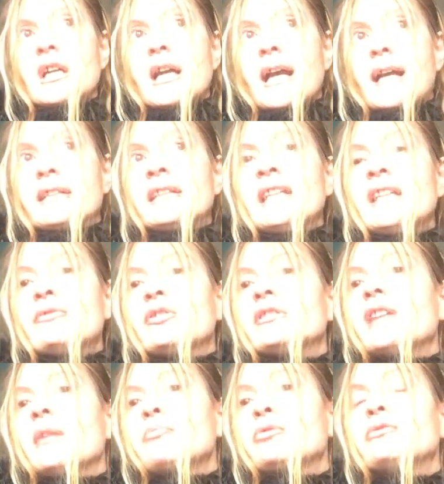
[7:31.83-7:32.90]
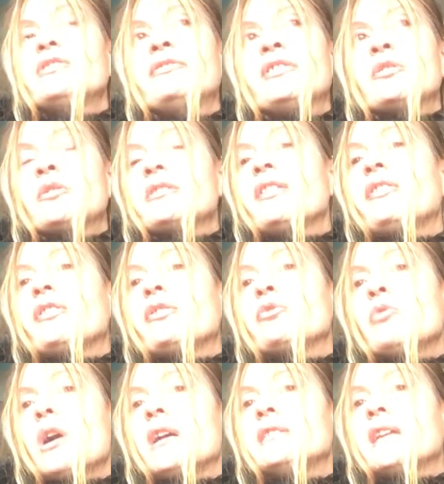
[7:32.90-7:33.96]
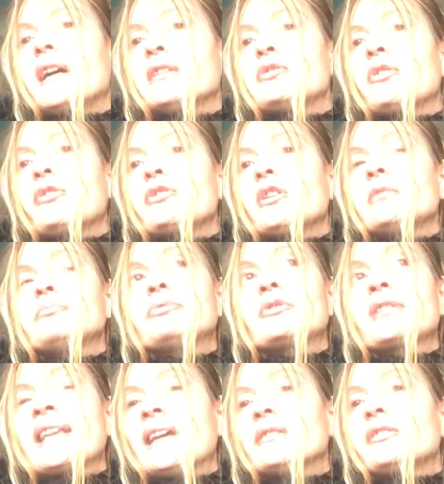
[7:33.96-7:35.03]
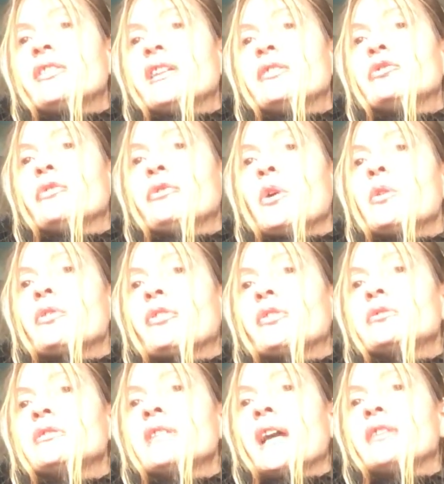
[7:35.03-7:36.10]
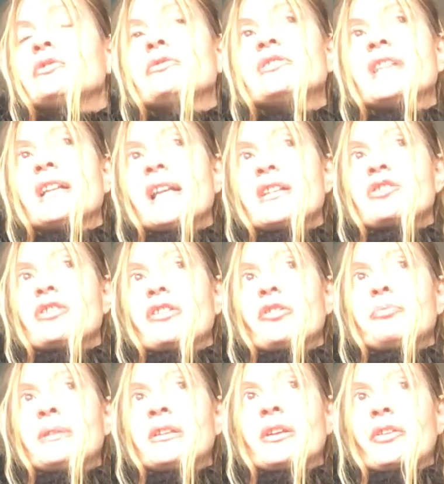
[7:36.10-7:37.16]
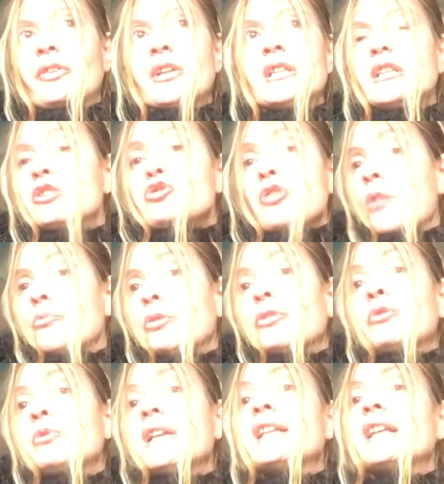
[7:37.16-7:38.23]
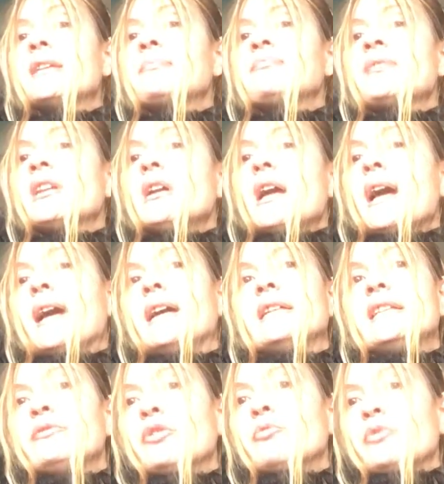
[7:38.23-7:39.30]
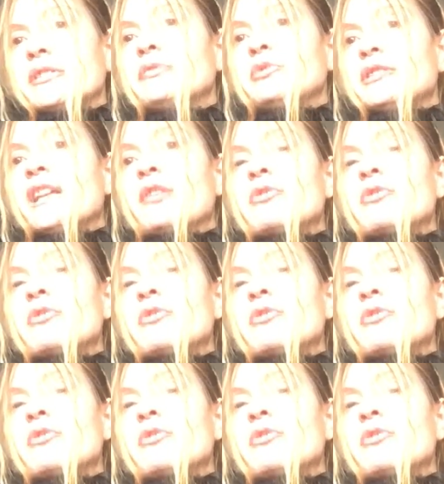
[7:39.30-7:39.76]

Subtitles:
And even that proved difficult. This is why they had to stop counting the votes on the night of the elections, because Trump was winning. Even with their